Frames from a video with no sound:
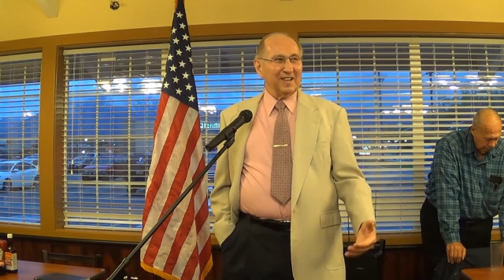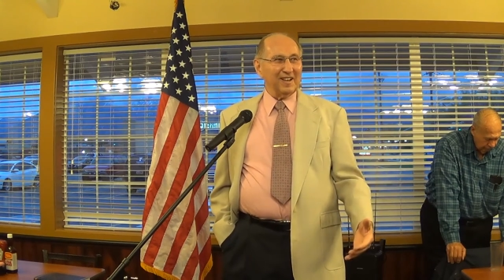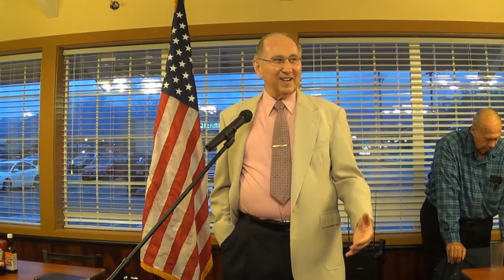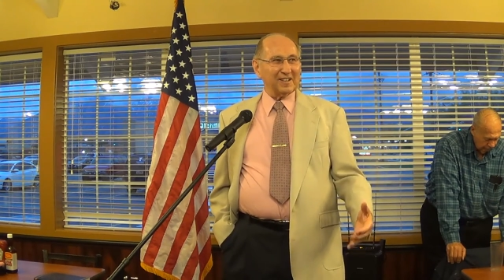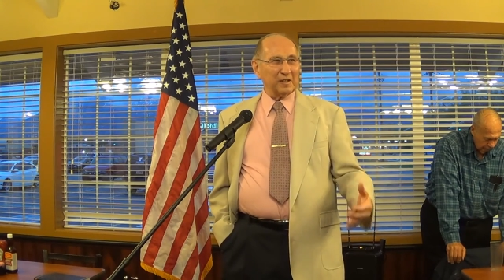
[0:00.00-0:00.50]

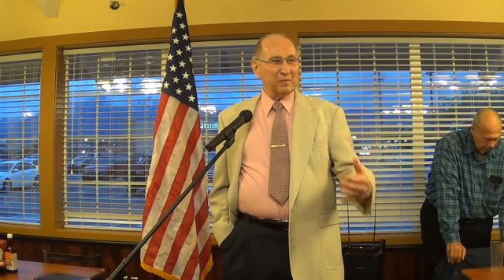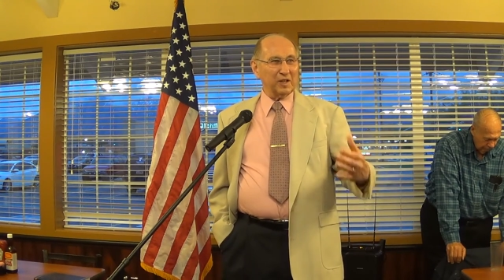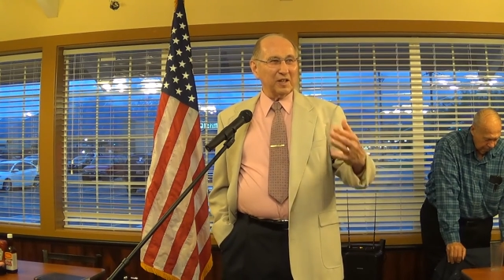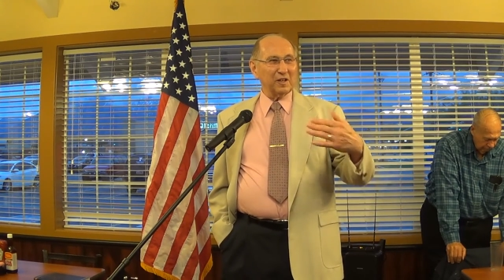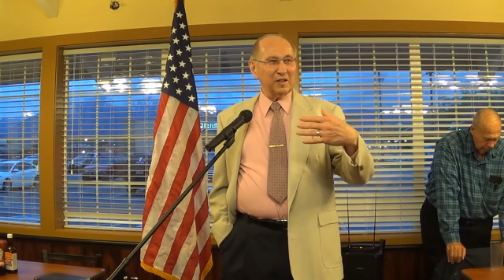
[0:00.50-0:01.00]
It can
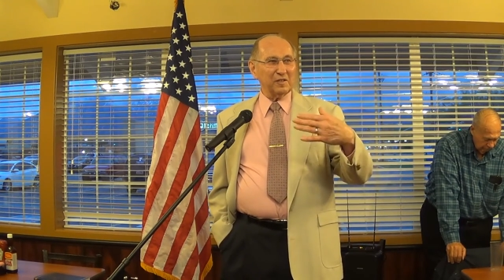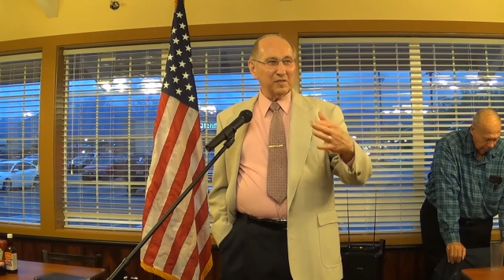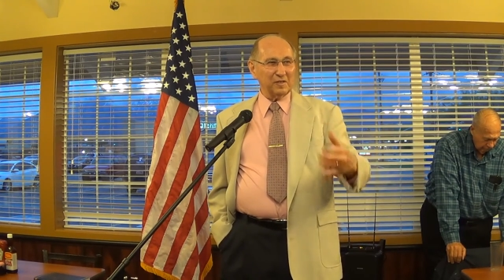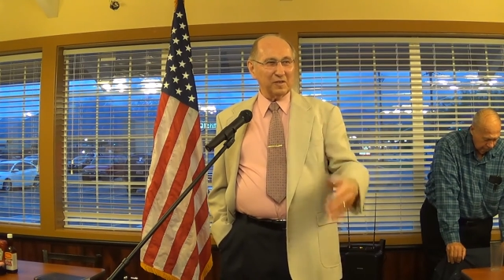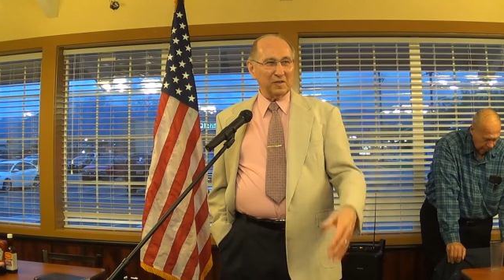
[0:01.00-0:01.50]
be any
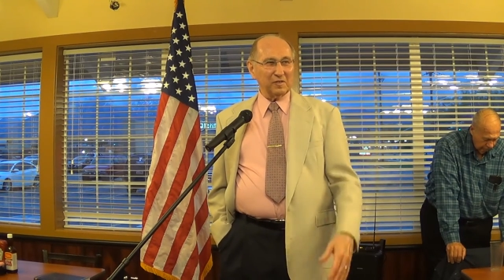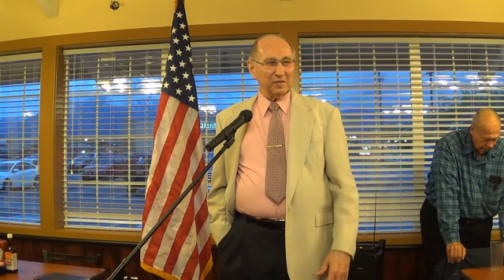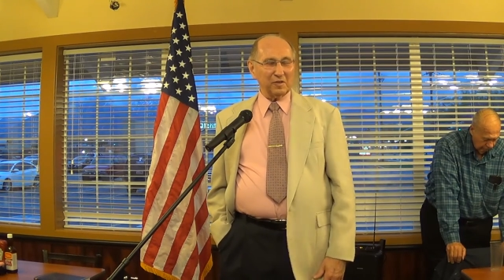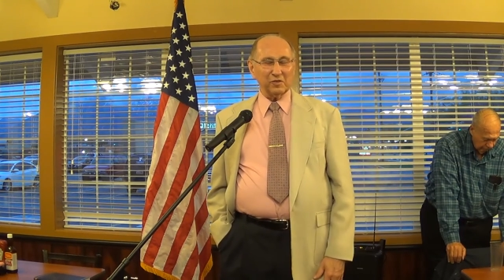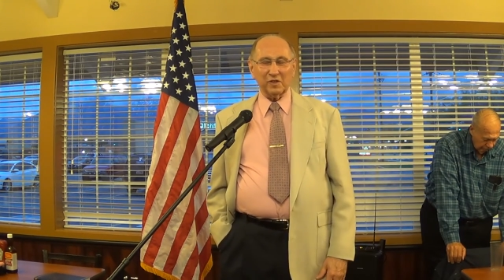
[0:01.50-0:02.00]

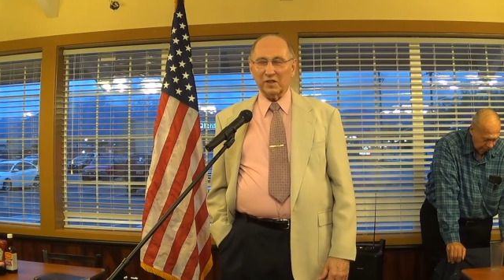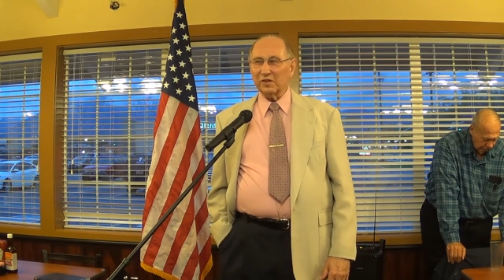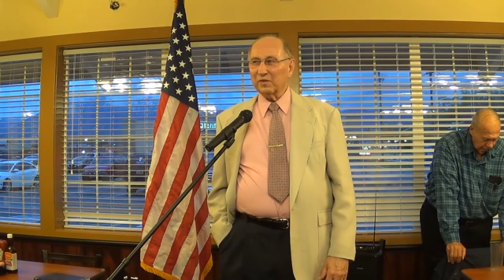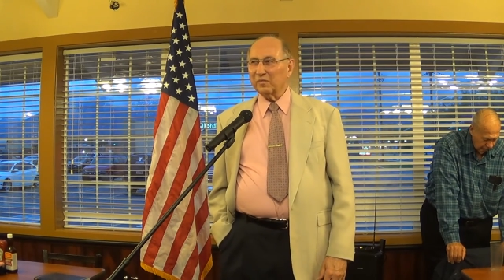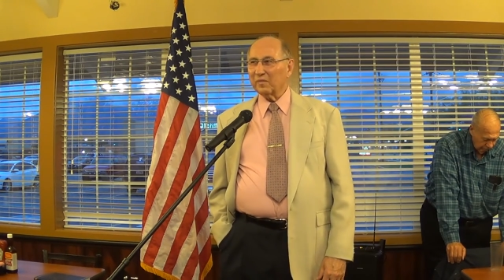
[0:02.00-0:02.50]
of those
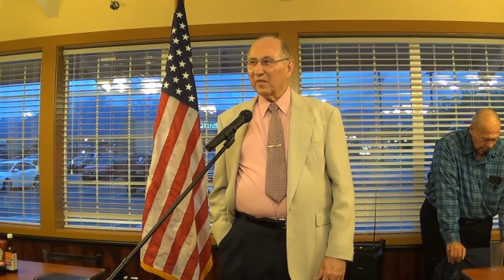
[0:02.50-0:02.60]
things.